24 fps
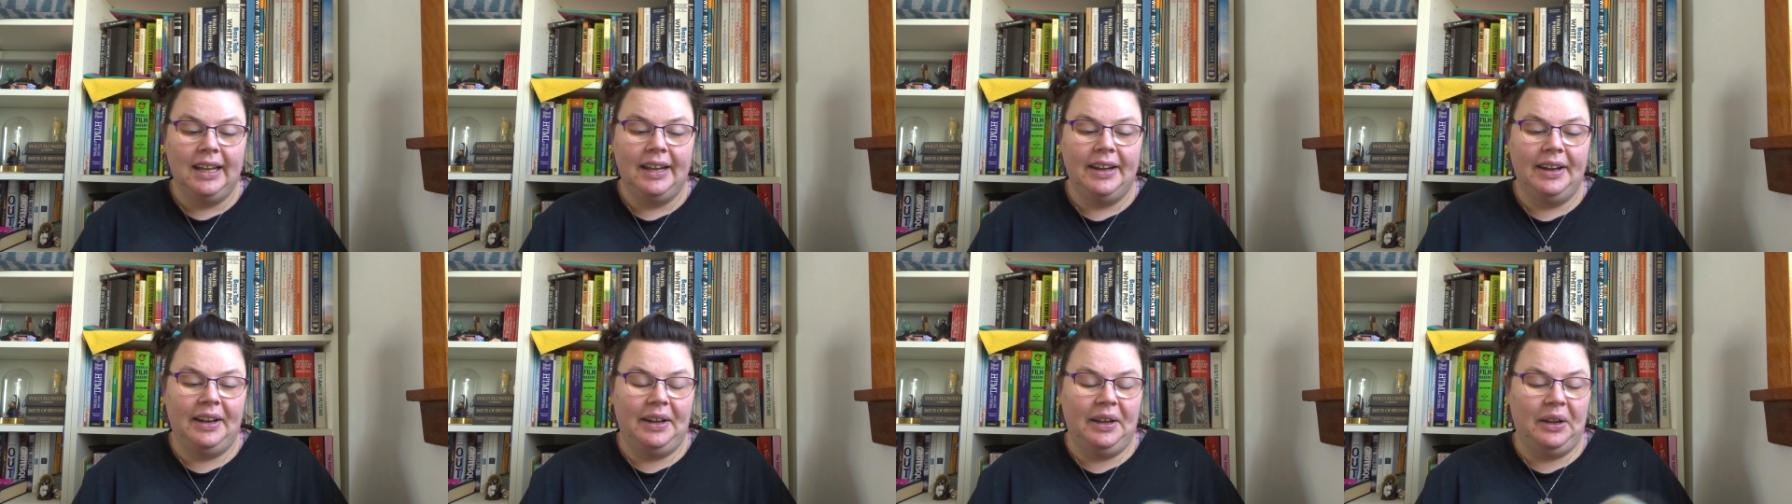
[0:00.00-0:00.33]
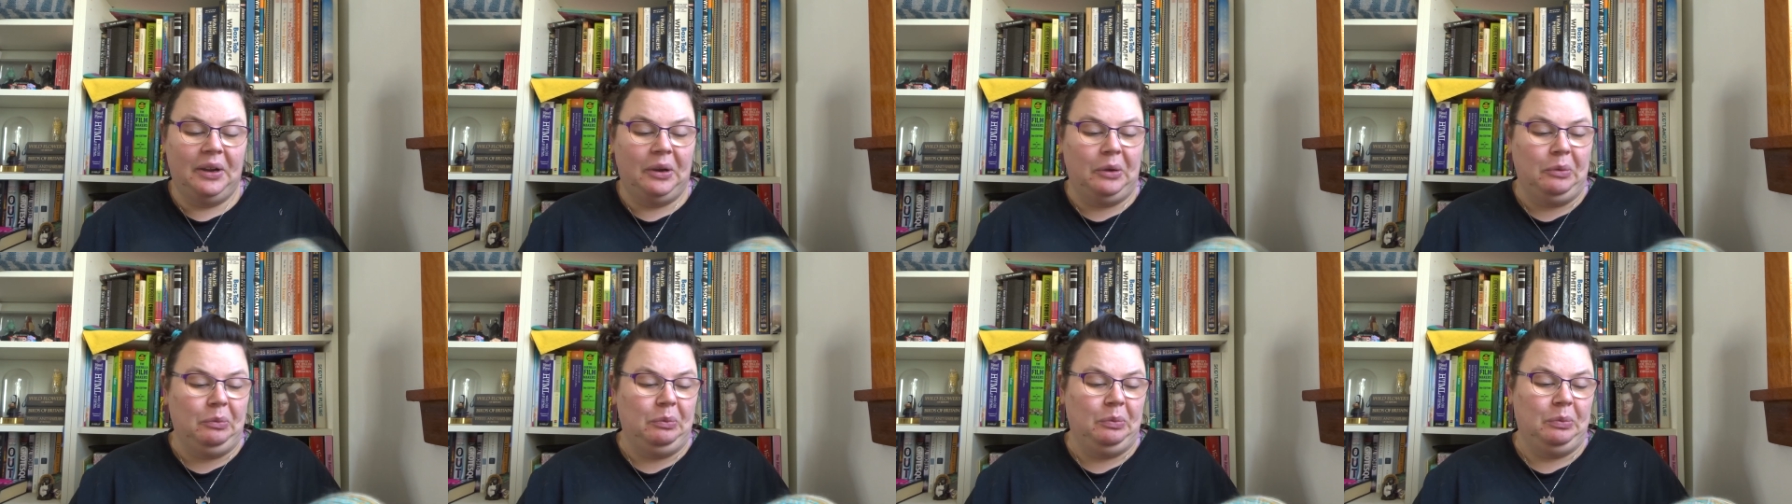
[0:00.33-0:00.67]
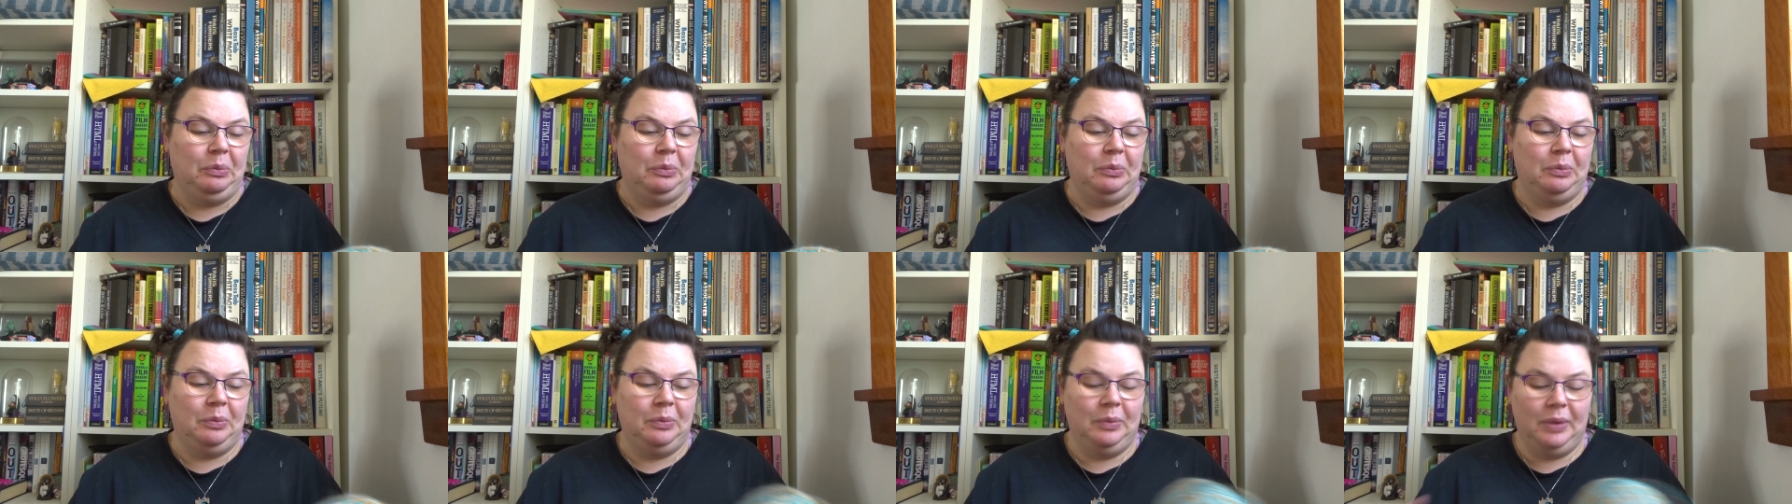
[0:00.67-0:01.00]

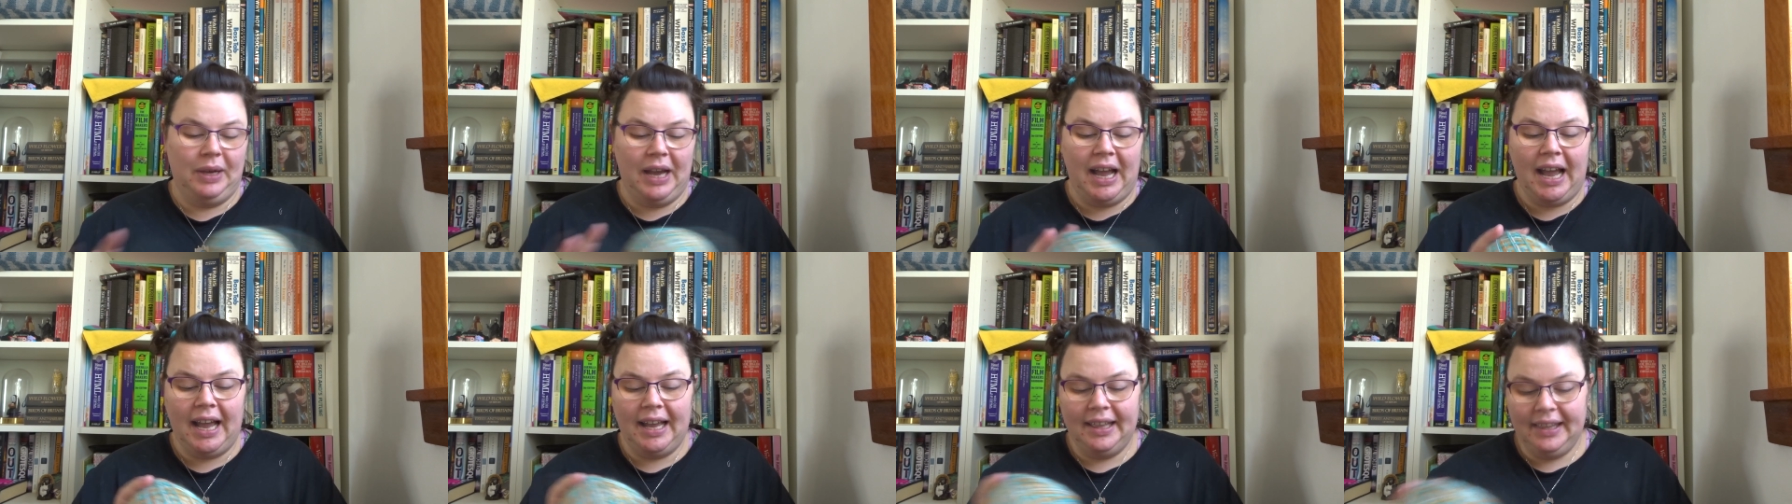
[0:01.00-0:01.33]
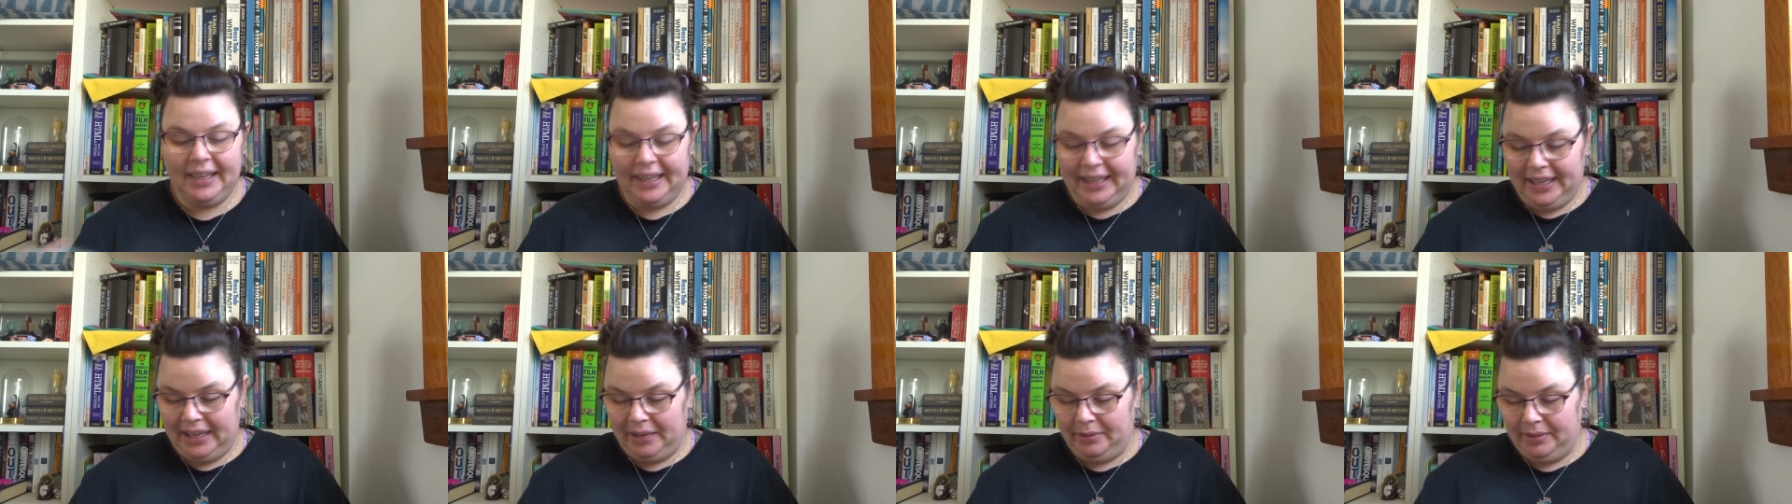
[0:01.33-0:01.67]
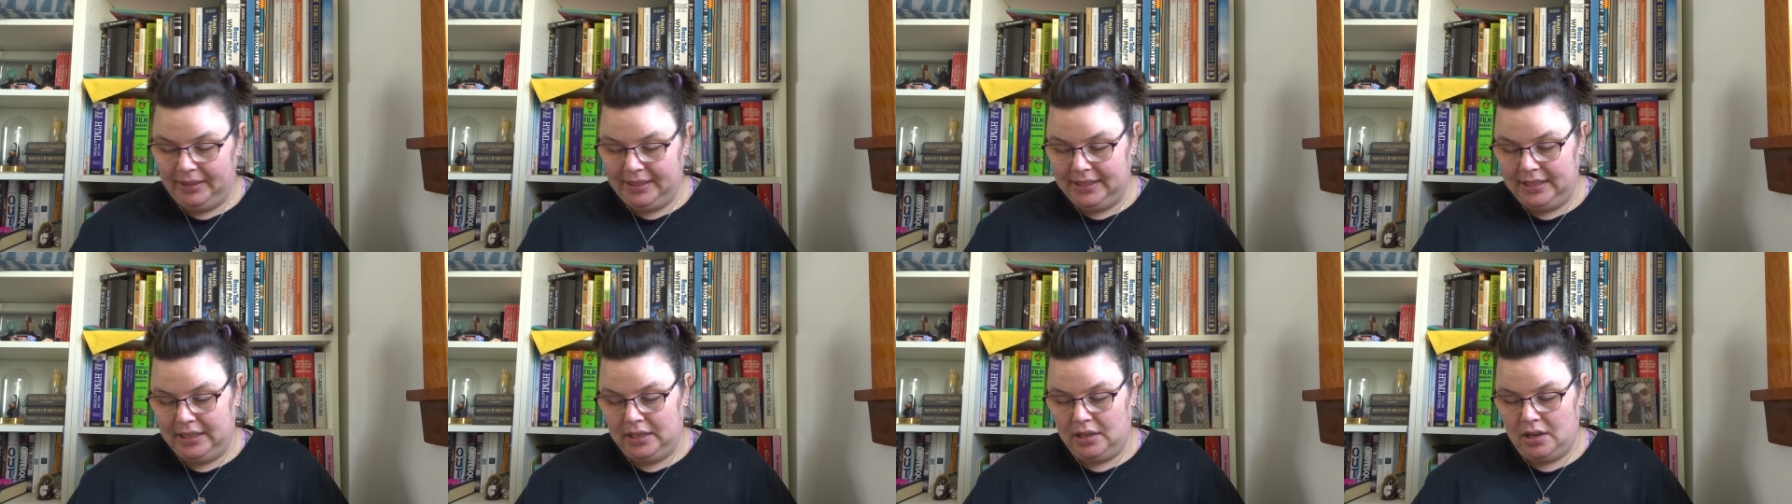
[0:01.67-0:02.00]
I like how
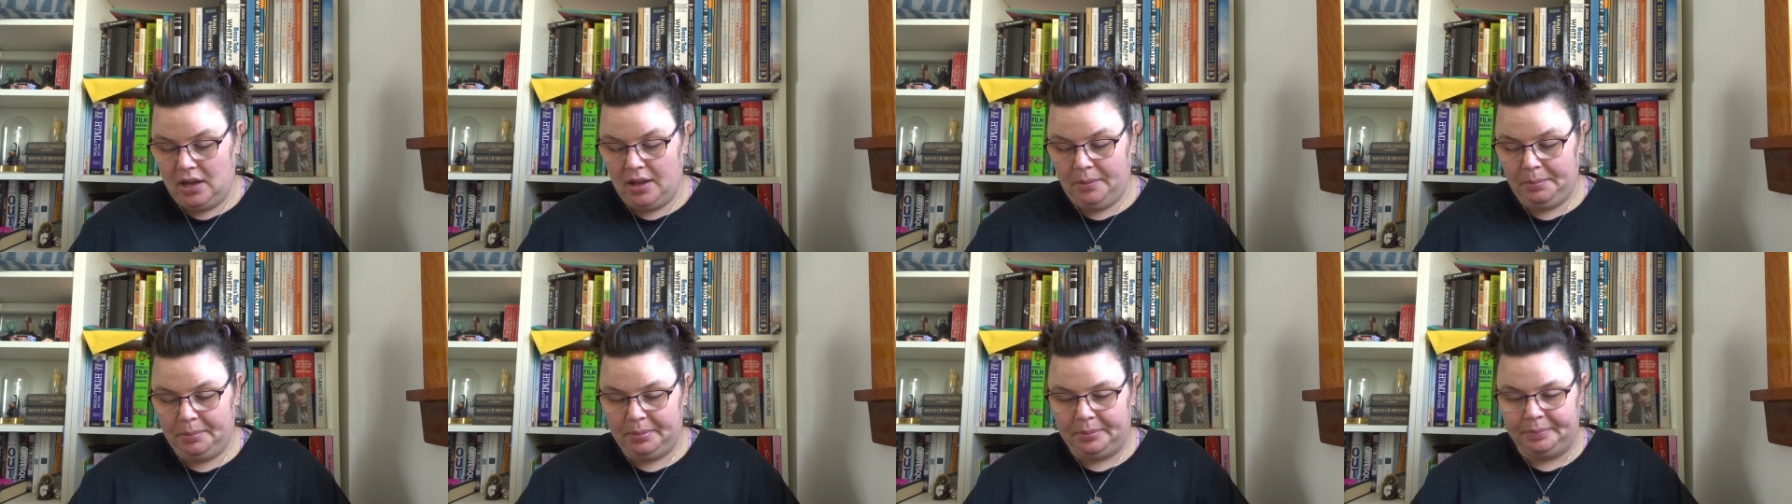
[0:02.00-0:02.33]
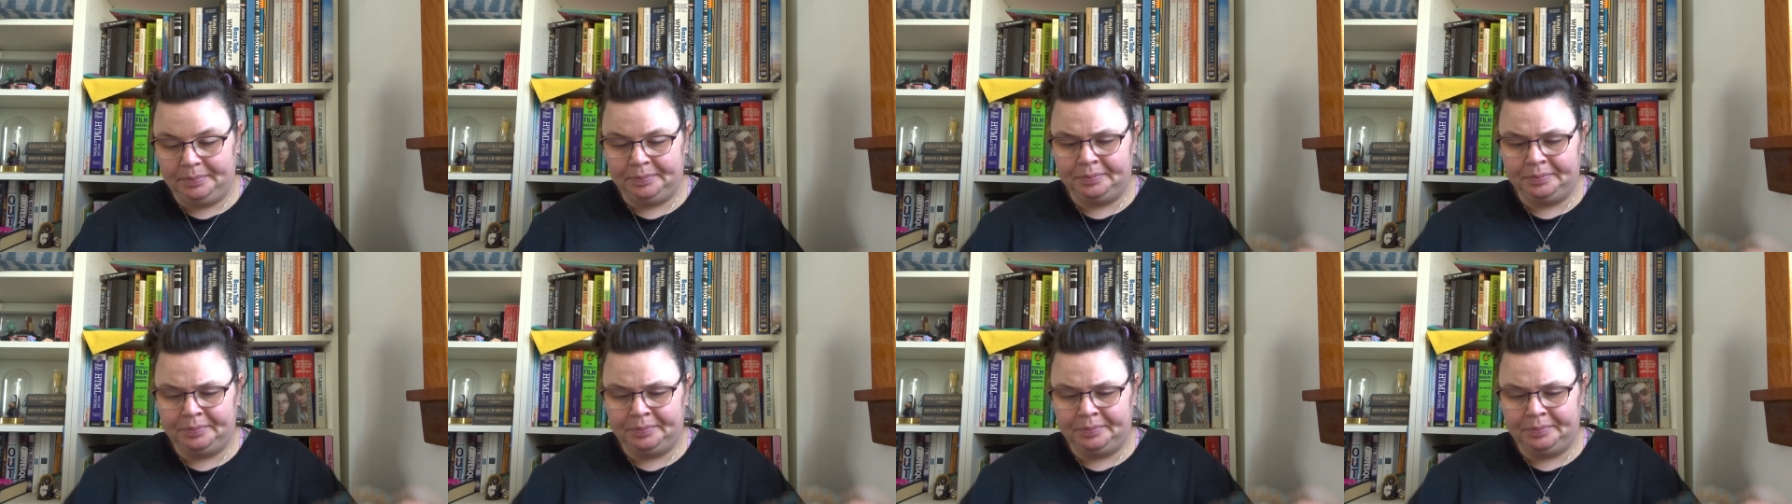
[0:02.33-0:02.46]
it's knitting up.